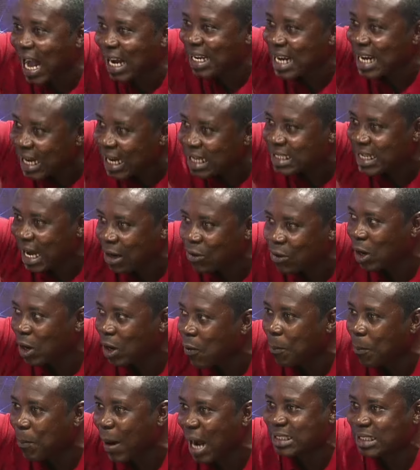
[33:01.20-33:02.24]
and a guitar on our
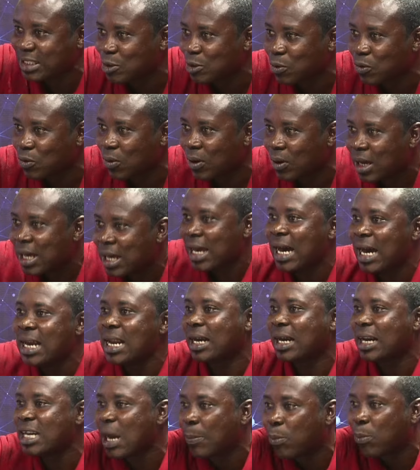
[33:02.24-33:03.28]
party, and a
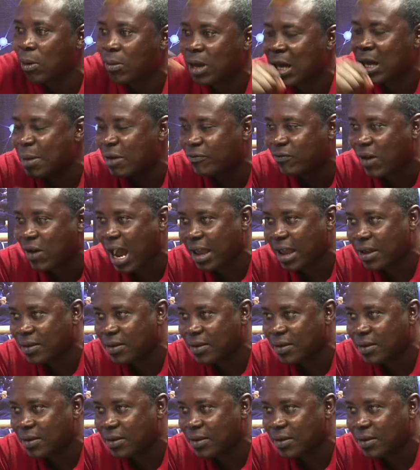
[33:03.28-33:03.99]
Kennedy Agyapong a befire.